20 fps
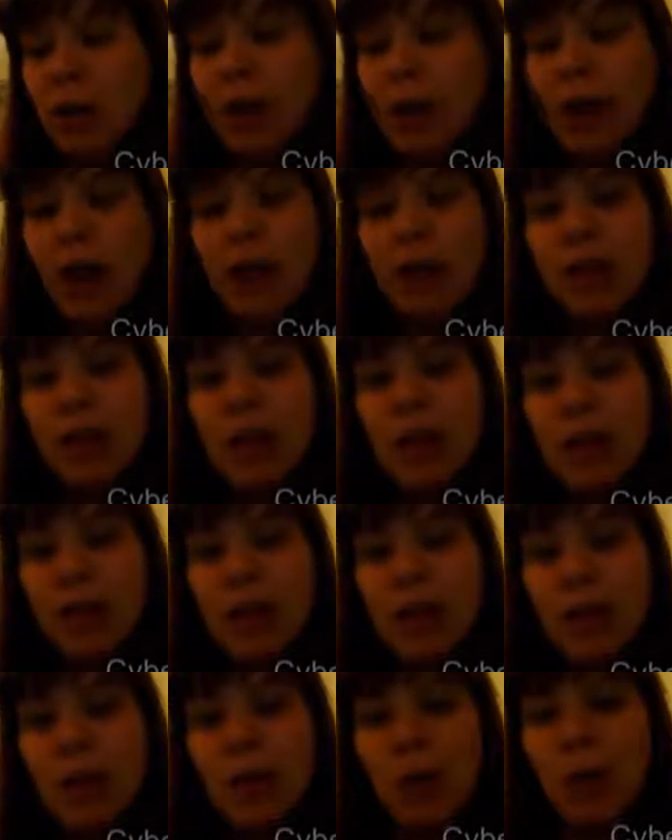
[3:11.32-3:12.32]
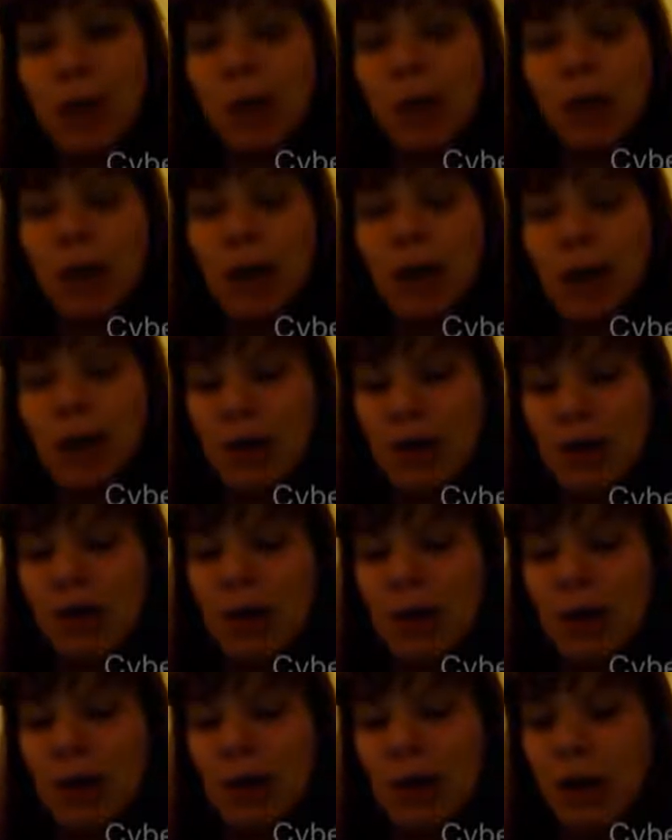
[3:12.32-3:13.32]
it's kind of cool. Um,
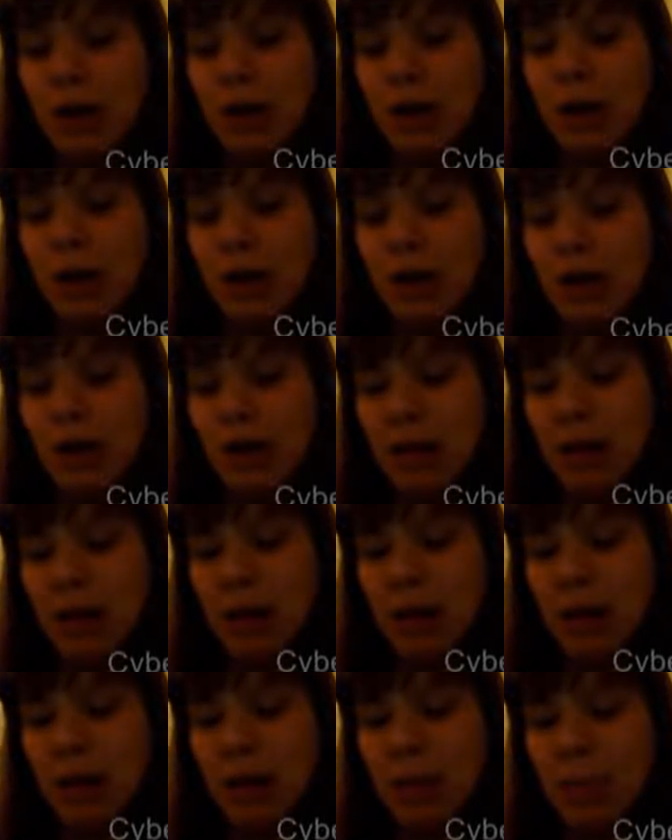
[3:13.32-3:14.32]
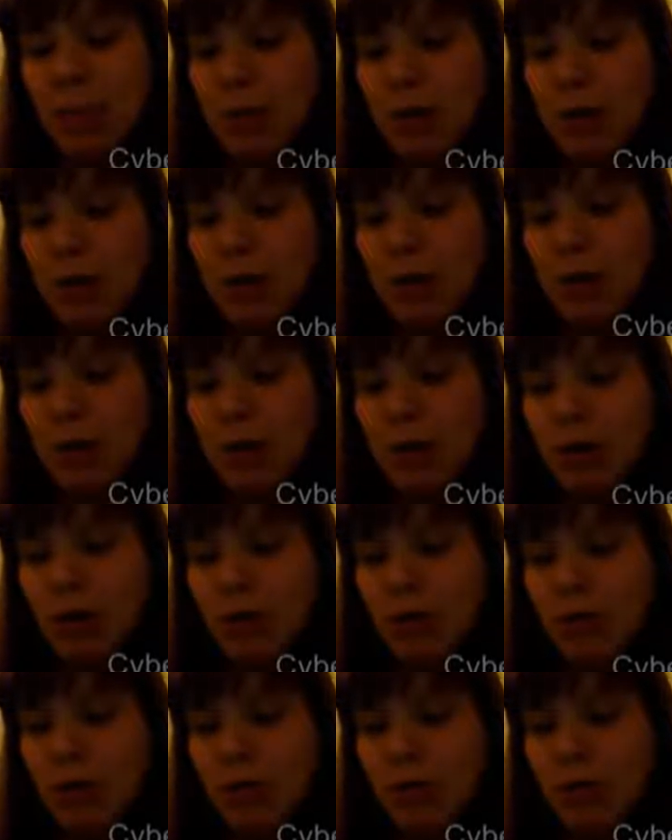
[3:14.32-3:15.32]
again, it's a book
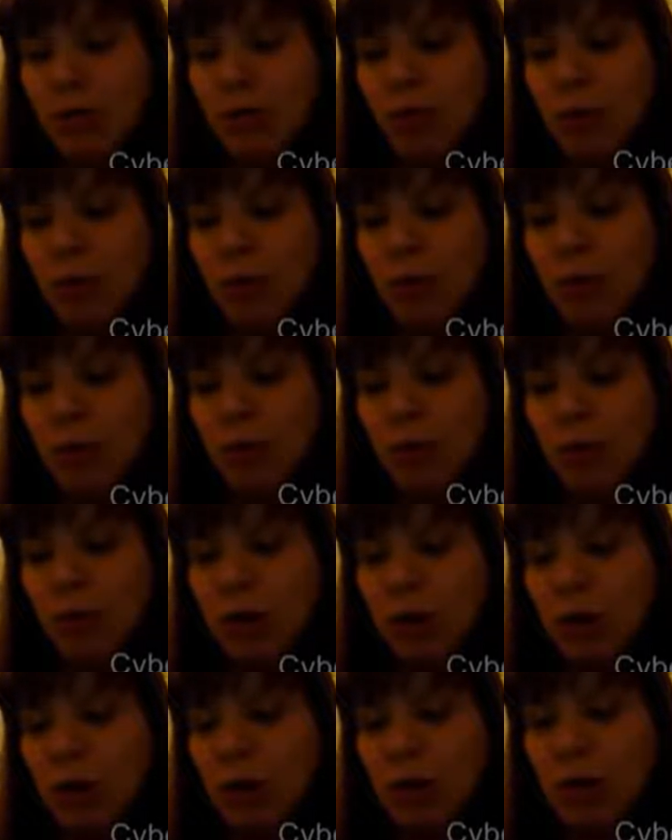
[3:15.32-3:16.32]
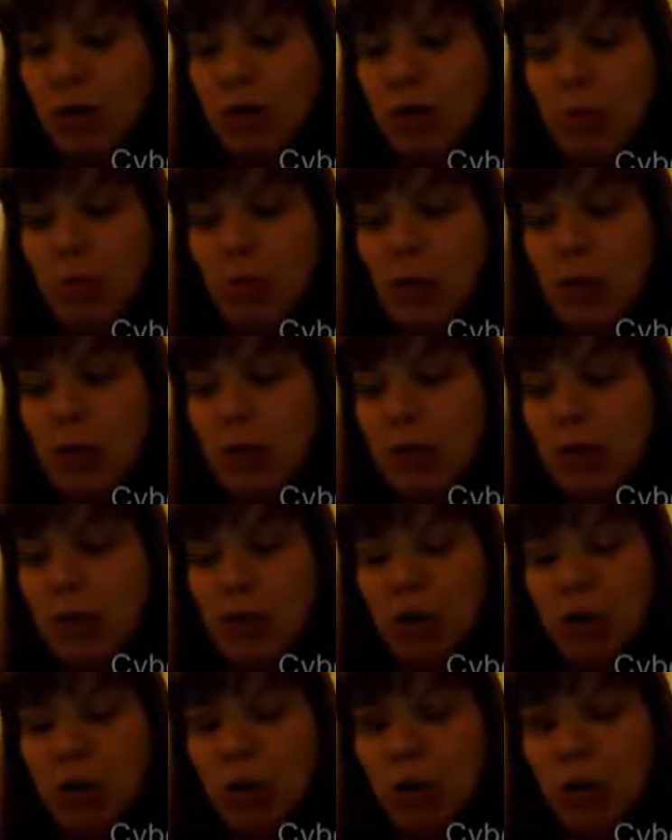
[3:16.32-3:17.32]
for kids three to
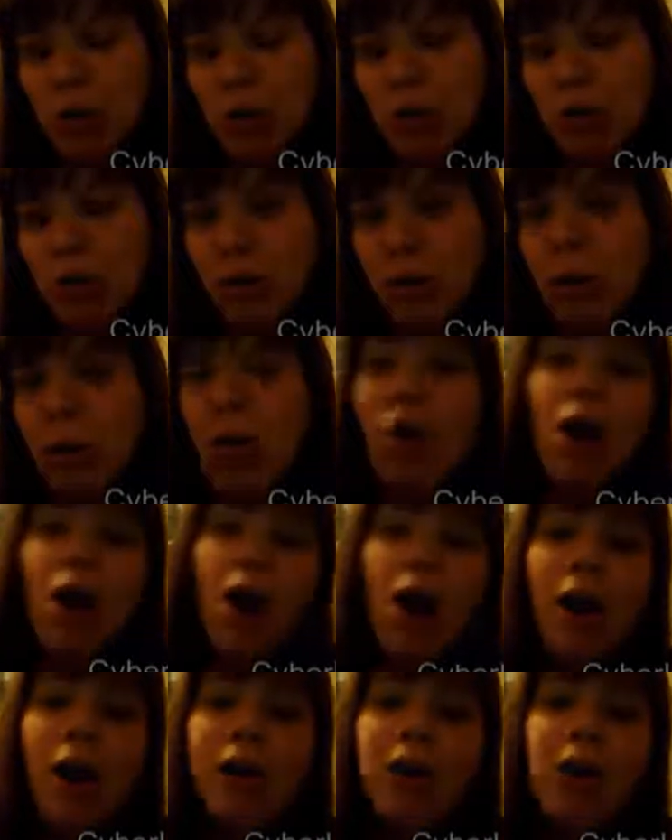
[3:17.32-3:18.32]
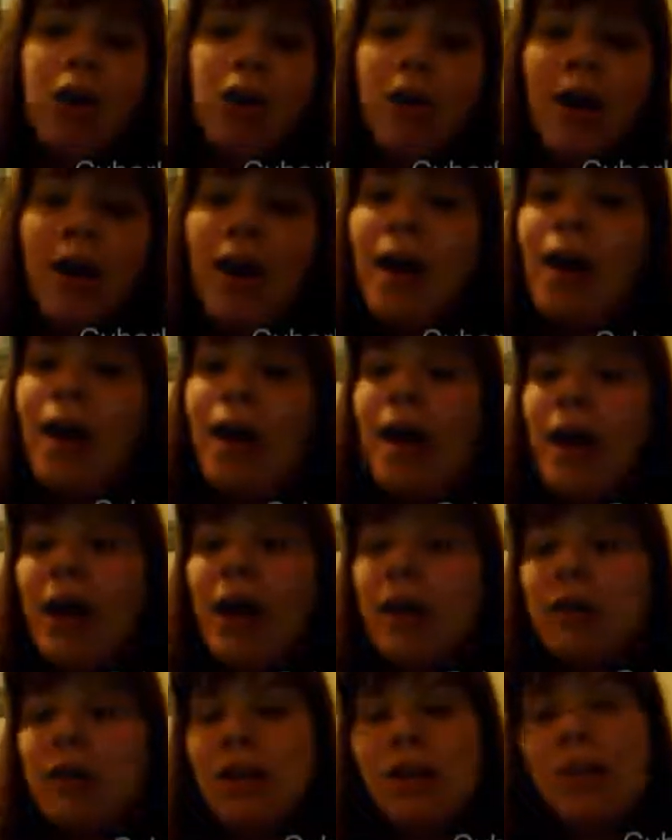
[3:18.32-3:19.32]
six years old. Although,
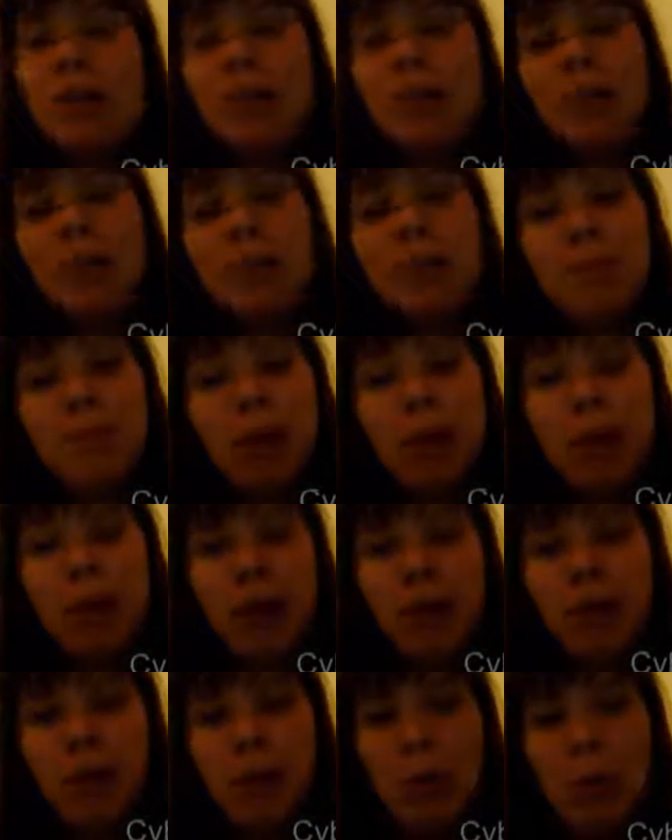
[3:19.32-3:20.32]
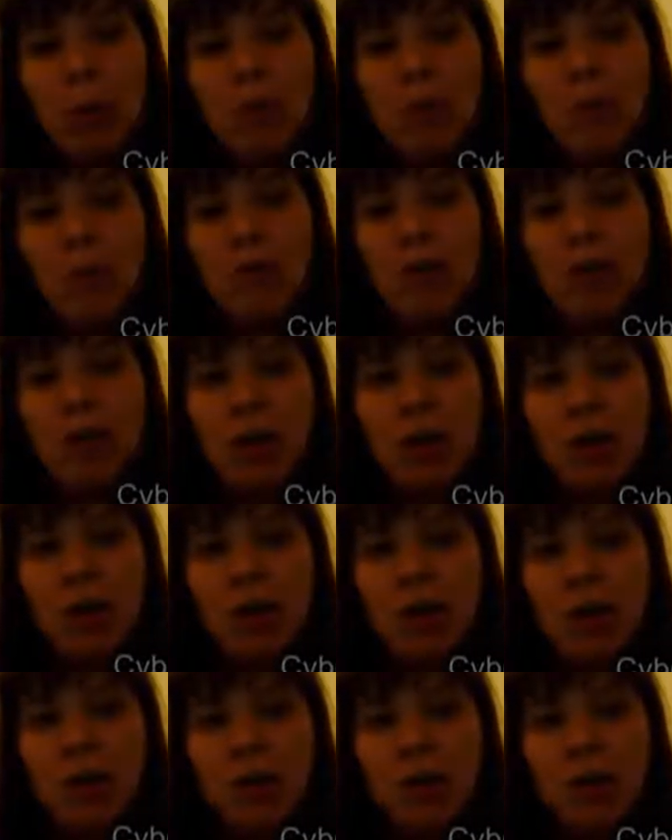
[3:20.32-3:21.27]
as I see in every one of my videos,